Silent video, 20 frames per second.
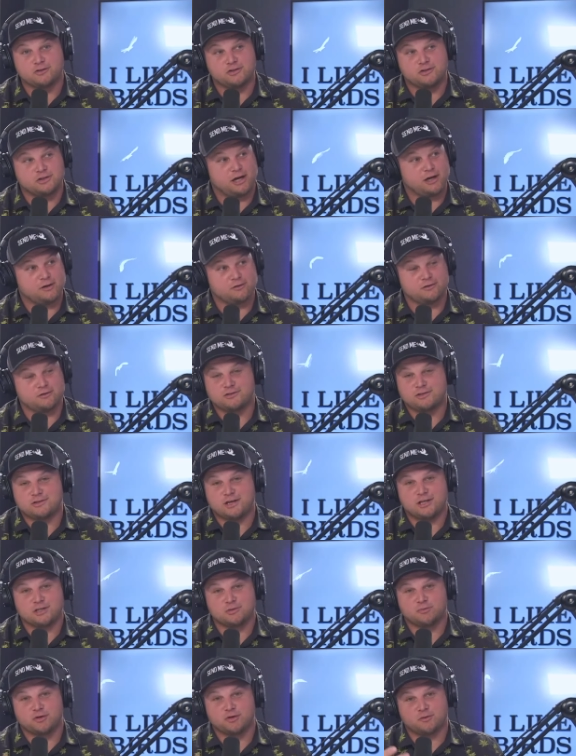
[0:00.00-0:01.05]

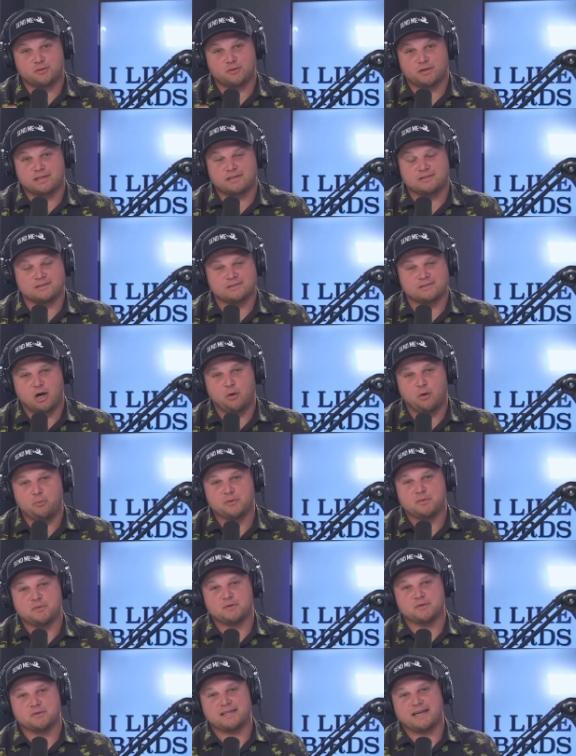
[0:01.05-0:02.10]
John's book really is just helping
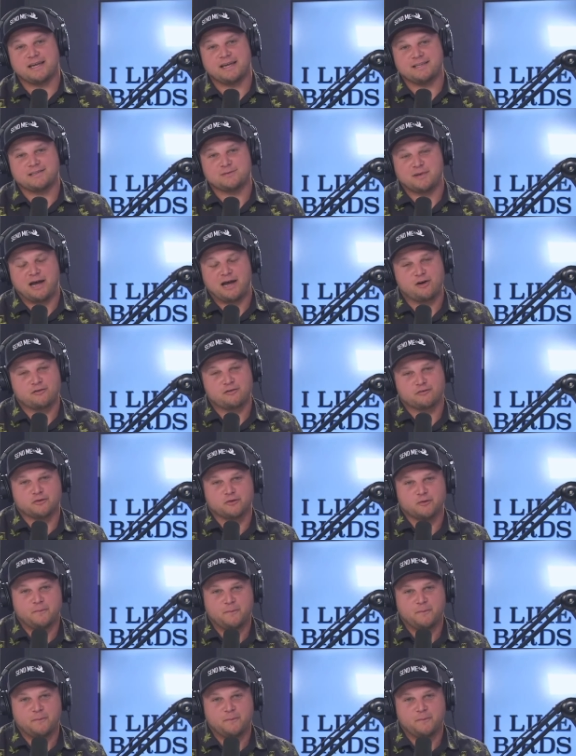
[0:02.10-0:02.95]
me with that. It's powerful.